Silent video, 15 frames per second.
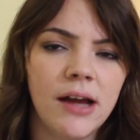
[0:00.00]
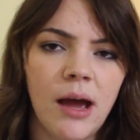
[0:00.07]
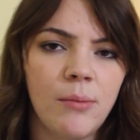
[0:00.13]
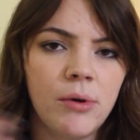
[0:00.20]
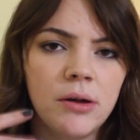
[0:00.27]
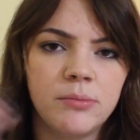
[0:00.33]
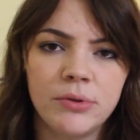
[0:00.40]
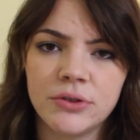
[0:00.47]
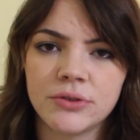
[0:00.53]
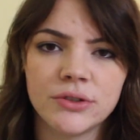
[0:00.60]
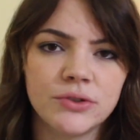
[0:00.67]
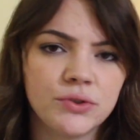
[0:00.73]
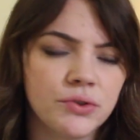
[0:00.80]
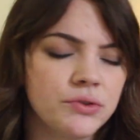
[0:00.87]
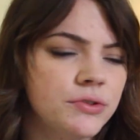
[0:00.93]
I'm on birth
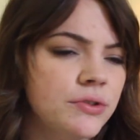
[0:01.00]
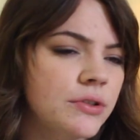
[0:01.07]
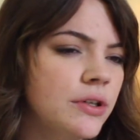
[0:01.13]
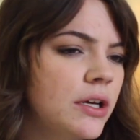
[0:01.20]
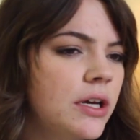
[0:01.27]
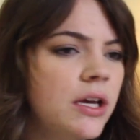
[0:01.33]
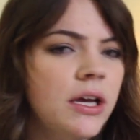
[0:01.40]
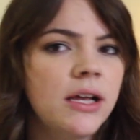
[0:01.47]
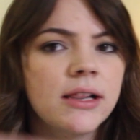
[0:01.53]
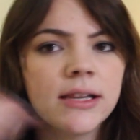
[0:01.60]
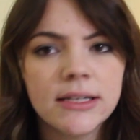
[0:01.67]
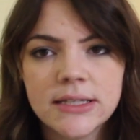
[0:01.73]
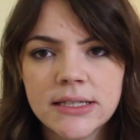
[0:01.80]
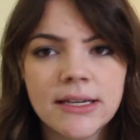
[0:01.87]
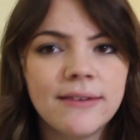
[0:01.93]
control.
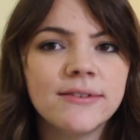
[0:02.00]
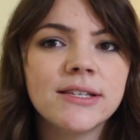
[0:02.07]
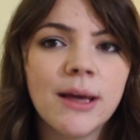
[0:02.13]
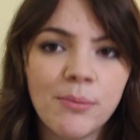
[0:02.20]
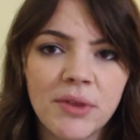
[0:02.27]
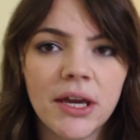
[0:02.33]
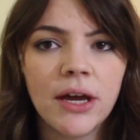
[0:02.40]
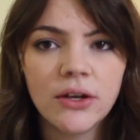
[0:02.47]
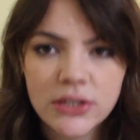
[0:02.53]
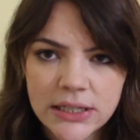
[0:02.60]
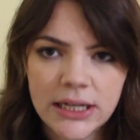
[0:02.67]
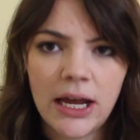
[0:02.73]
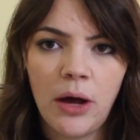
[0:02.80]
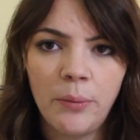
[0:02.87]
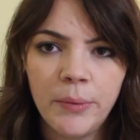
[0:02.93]
Let's see if something else
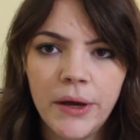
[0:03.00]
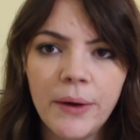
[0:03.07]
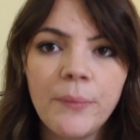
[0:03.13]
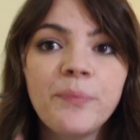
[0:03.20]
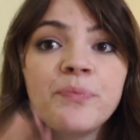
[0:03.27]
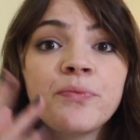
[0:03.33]
can help it.